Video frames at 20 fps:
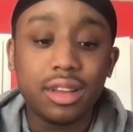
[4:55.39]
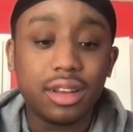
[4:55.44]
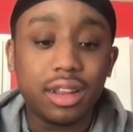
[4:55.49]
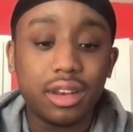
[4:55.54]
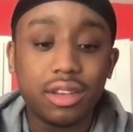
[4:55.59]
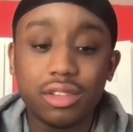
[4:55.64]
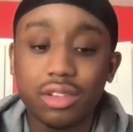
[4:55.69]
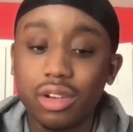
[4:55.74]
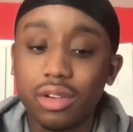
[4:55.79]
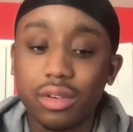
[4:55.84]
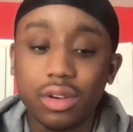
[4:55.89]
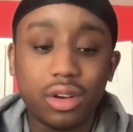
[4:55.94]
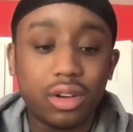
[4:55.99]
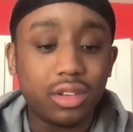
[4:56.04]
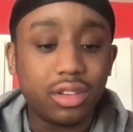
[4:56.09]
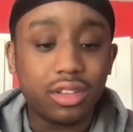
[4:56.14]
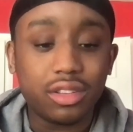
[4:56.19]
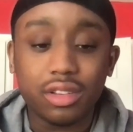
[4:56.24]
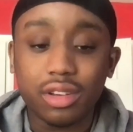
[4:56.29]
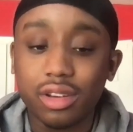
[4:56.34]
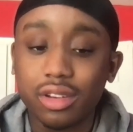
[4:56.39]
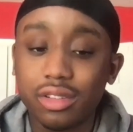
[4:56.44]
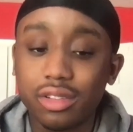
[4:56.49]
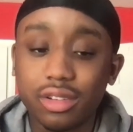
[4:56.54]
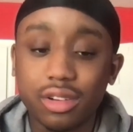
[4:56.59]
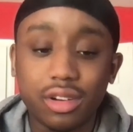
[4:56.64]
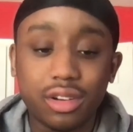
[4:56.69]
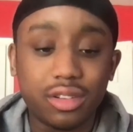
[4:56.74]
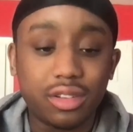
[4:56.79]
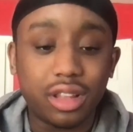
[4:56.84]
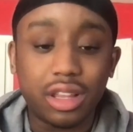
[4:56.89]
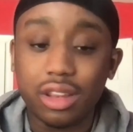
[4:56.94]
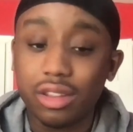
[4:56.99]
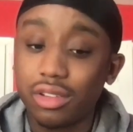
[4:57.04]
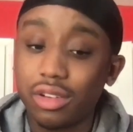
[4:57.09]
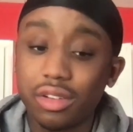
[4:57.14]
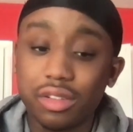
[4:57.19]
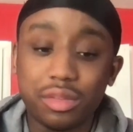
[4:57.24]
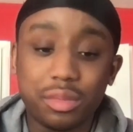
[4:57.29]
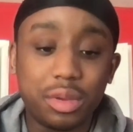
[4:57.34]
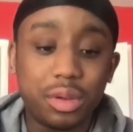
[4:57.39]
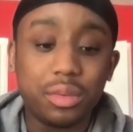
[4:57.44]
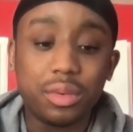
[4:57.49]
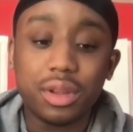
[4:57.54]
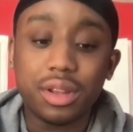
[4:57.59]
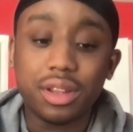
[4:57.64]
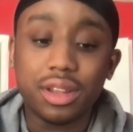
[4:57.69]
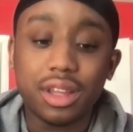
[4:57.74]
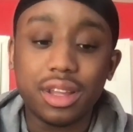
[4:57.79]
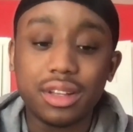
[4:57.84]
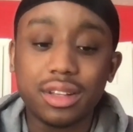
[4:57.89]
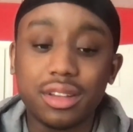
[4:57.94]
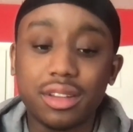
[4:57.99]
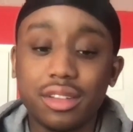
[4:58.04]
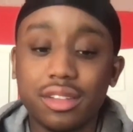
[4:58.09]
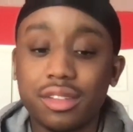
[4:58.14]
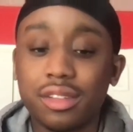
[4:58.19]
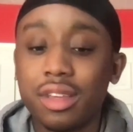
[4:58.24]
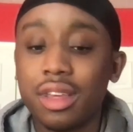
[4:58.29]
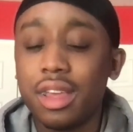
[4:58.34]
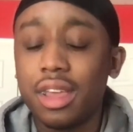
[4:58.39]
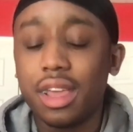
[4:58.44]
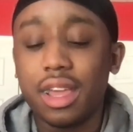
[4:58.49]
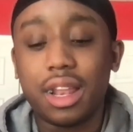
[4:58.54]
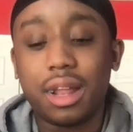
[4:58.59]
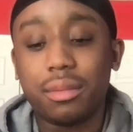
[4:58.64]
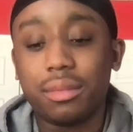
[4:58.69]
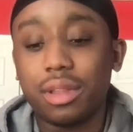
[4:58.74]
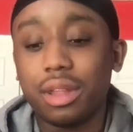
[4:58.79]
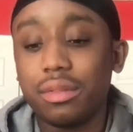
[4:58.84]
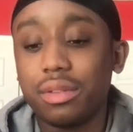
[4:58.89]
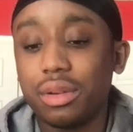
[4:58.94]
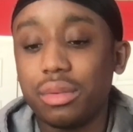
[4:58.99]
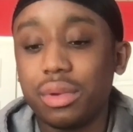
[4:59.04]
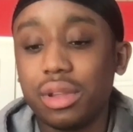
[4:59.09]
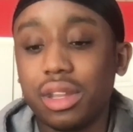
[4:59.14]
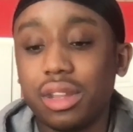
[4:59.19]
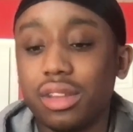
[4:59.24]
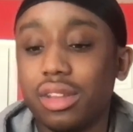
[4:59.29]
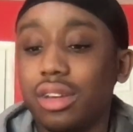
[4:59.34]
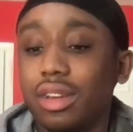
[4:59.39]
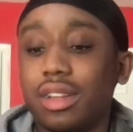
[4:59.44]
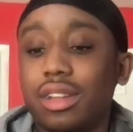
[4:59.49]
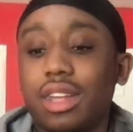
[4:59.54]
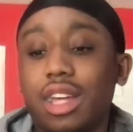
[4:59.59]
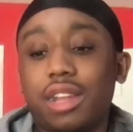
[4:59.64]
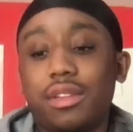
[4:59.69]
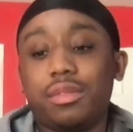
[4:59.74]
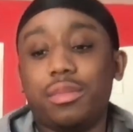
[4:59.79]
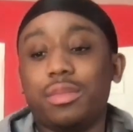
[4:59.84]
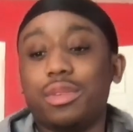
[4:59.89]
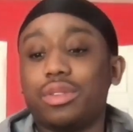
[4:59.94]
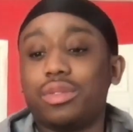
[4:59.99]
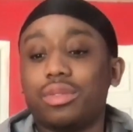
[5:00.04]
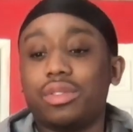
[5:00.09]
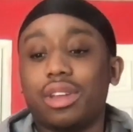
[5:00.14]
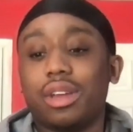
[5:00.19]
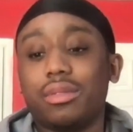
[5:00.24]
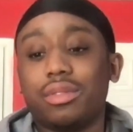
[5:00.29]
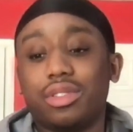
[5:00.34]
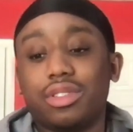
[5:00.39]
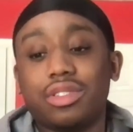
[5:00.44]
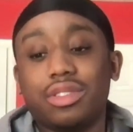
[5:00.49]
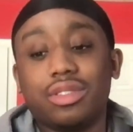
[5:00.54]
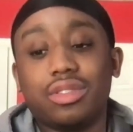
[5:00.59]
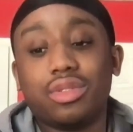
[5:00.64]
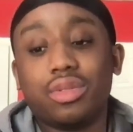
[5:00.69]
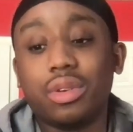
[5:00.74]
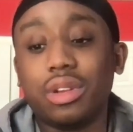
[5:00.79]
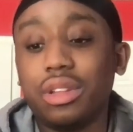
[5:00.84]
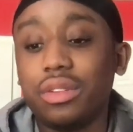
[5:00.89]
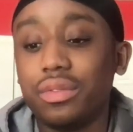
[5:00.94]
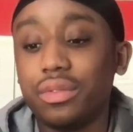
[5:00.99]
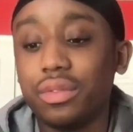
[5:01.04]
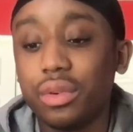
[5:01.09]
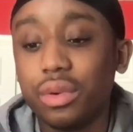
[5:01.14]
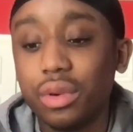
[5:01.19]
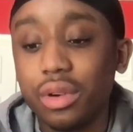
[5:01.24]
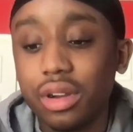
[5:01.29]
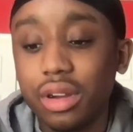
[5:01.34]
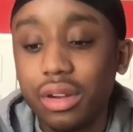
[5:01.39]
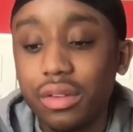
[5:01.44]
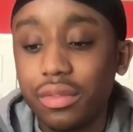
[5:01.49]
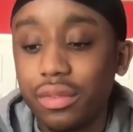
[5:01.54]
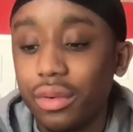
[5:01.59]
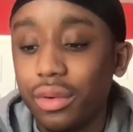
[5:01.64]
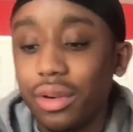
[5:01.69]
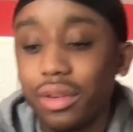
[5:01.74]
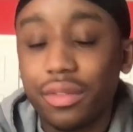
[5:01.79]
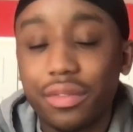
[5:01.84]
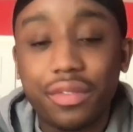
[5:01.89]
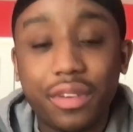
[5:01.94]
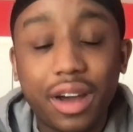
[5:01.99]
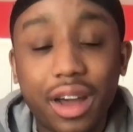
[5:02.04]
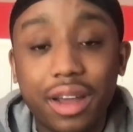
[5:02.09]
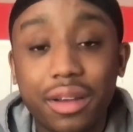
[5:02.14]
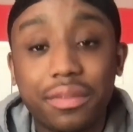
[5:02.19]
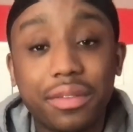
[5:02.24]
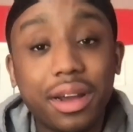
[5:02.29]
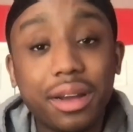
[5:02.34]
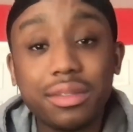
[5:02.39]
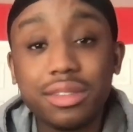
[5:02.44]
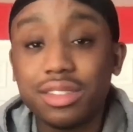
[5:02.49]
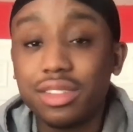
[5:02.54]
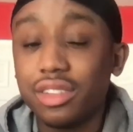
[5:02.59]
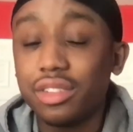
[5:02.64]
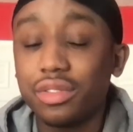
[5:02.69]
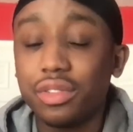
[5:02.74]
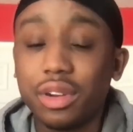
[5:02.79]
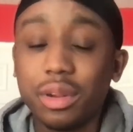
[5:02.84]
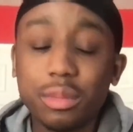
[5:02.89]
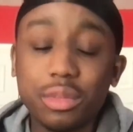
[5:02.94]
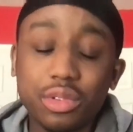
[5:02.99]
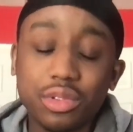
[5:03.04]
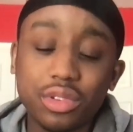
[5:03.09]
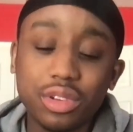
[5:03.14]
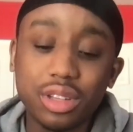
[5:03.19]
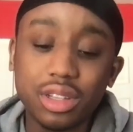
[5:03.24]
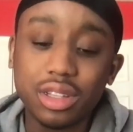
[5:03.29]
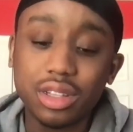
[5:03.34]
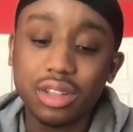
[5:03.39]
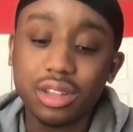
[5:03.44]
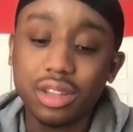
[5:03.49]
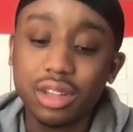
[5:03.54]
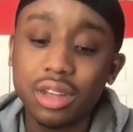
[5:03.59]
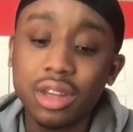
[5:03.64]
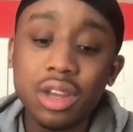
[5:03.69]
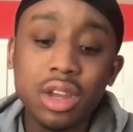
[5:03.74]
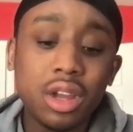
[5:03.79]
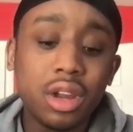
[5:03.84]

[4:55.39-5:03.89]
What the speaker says: They deserve all these All-Stars. They deserve to be winning like this. And I'm loving the way they look. And Donovan Mitchell was averaging 24, 4, and 5. 5 assists for him is really good.